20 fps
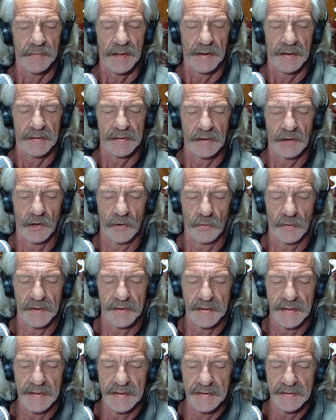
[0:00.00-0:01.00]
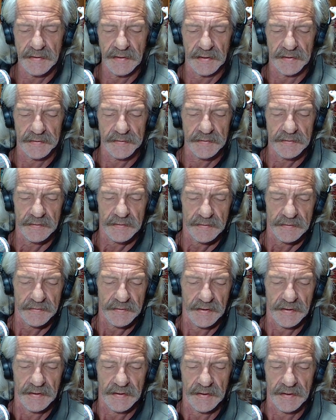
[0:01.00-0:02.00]
and going inland,
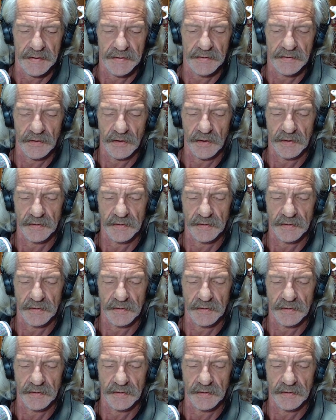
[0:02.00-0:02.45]
they headed